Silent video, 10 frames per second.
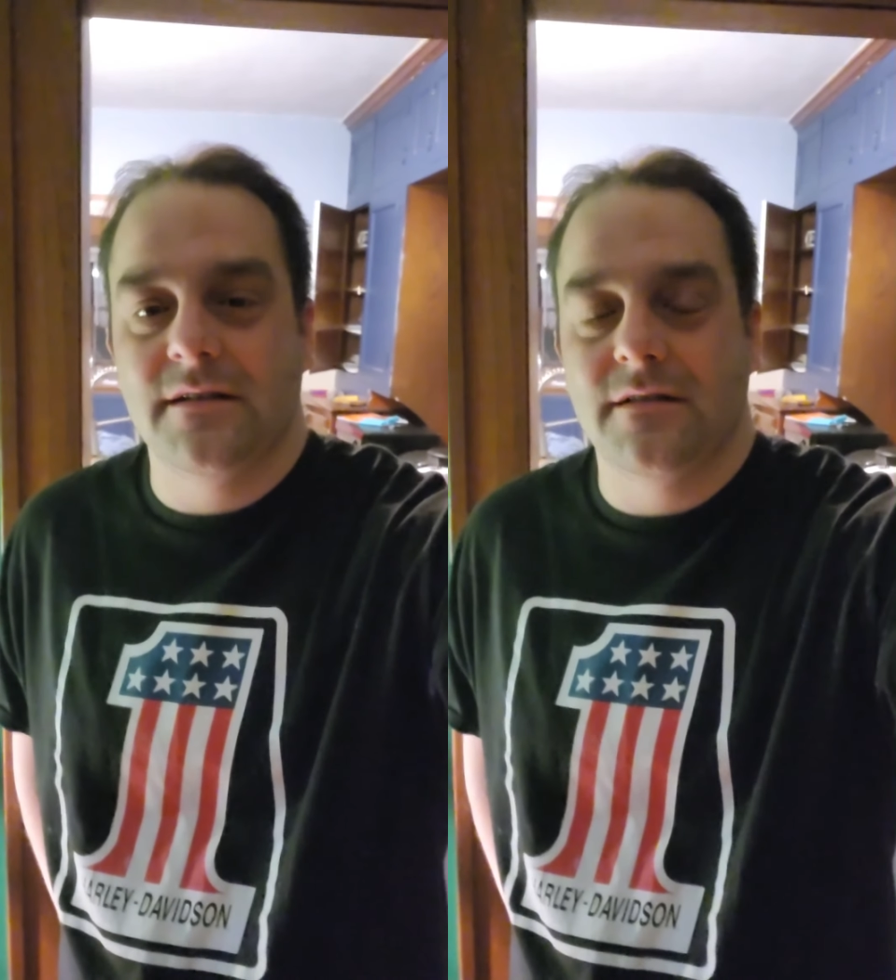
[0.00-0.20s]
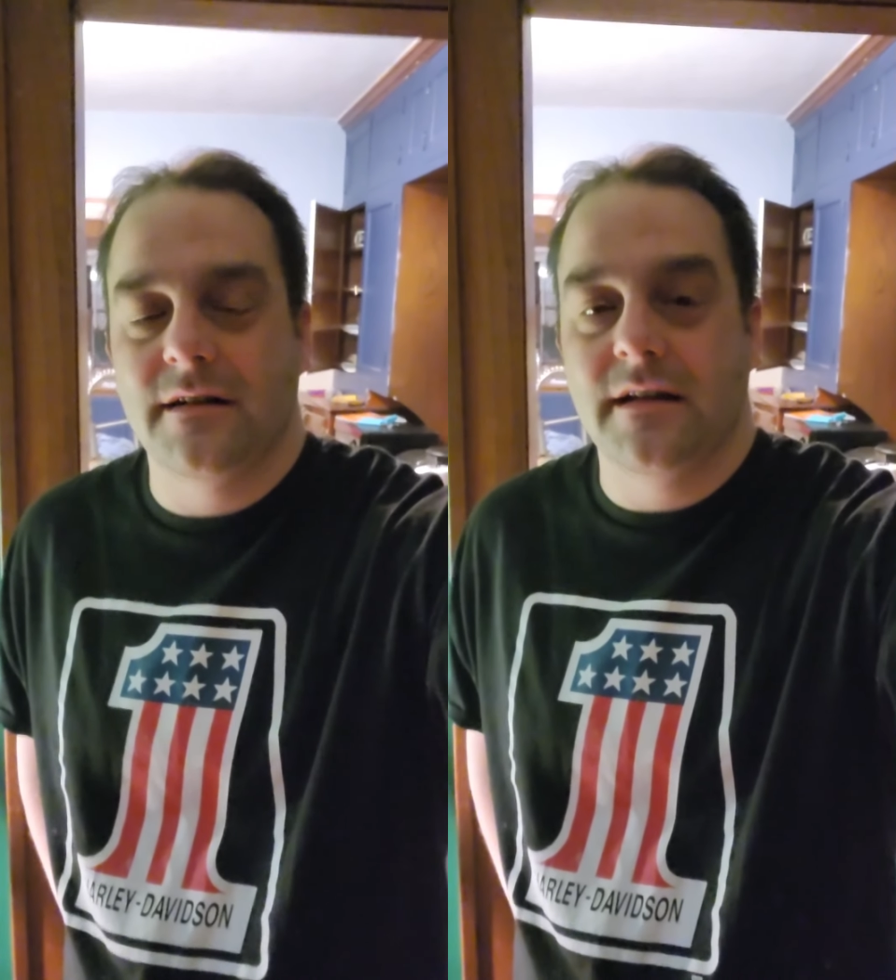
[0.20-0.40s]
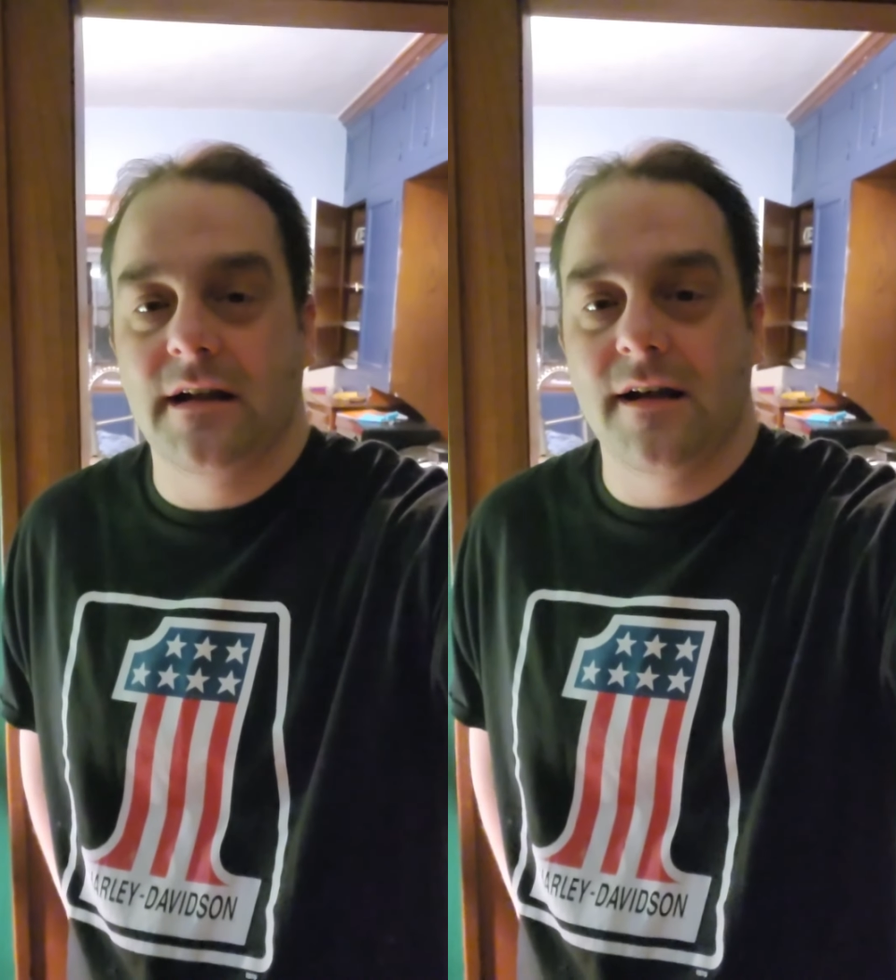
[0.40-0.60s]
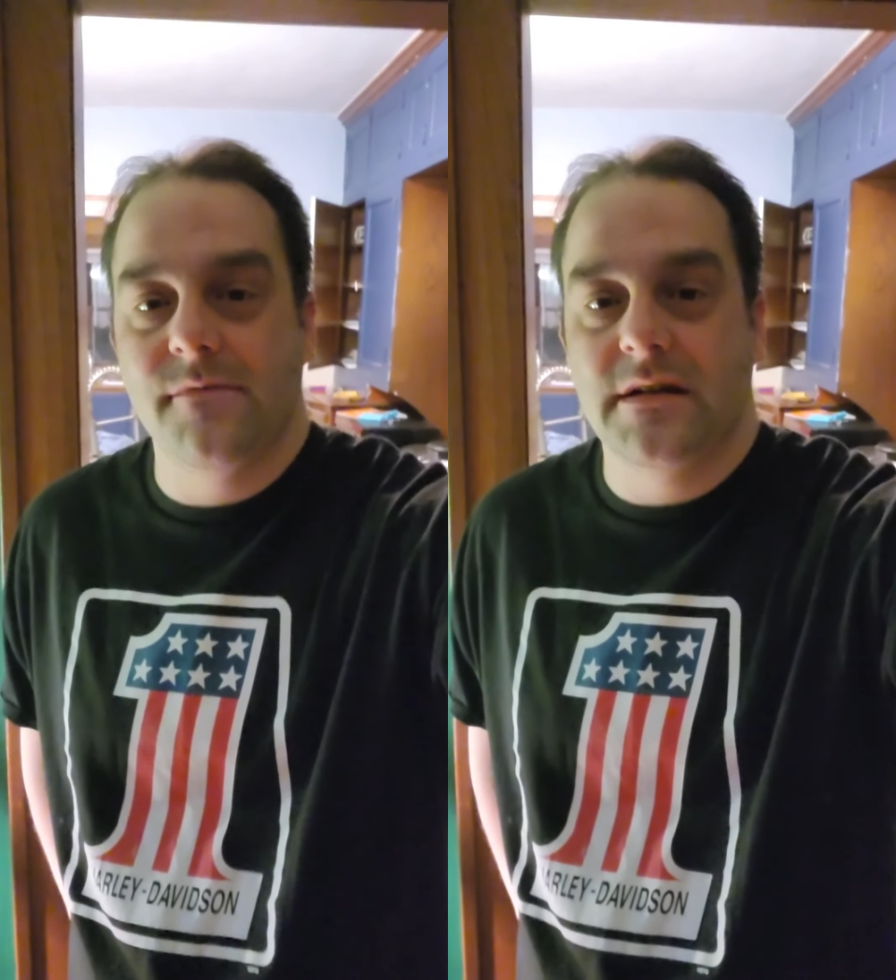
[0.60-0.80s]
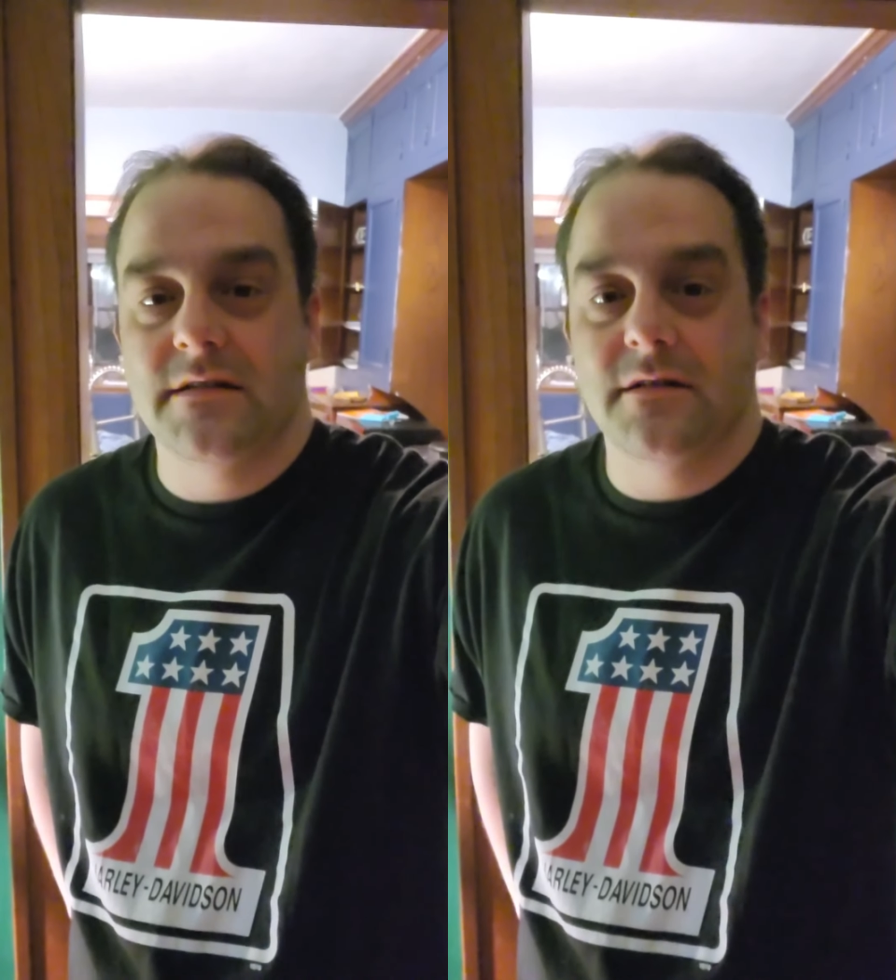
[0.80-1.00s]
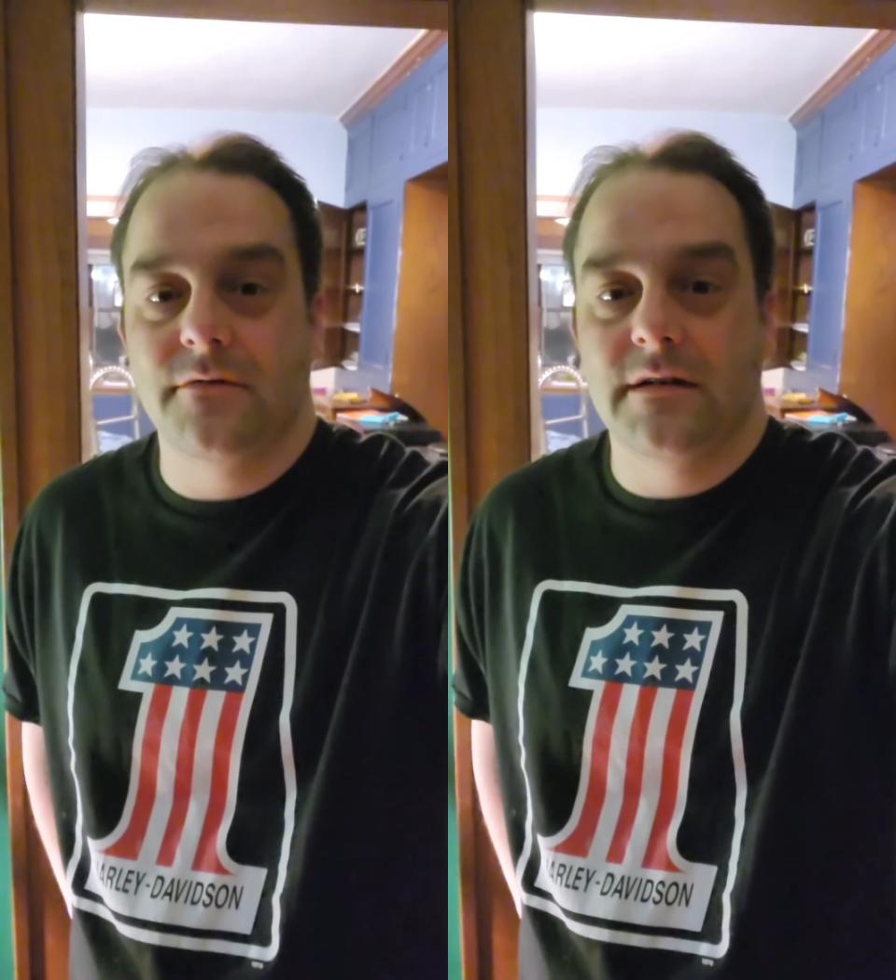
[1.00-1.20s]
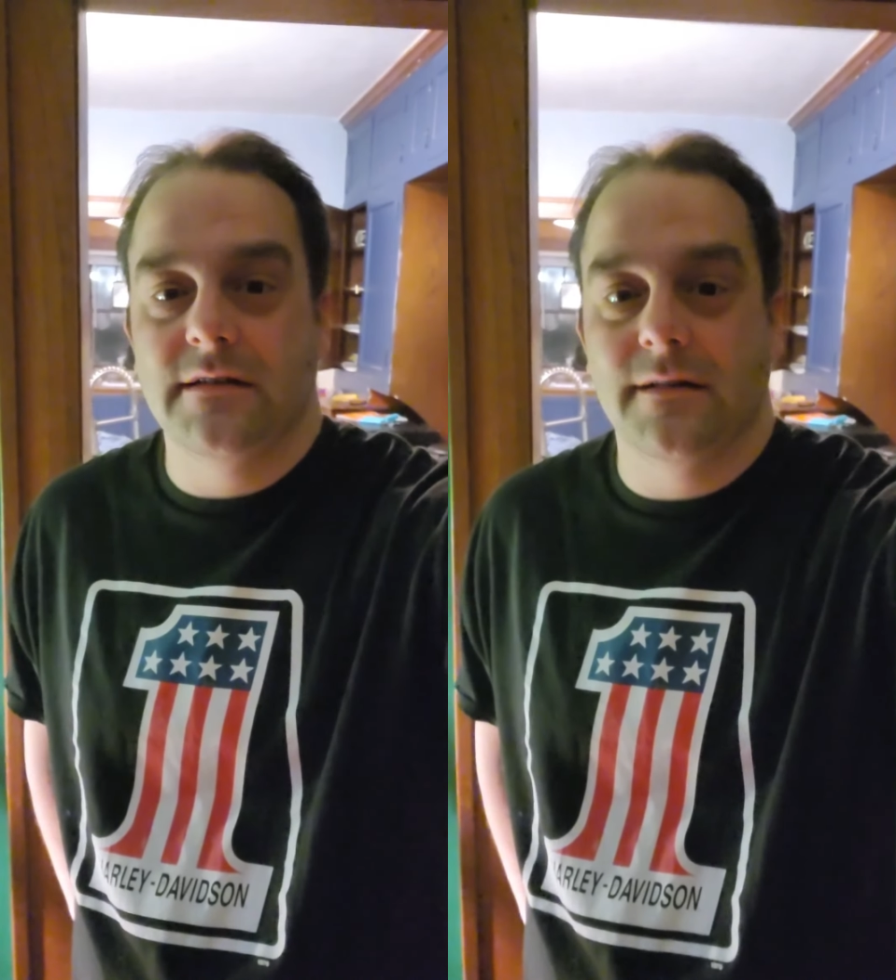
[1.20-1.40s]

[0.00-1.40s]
or any comments, or you want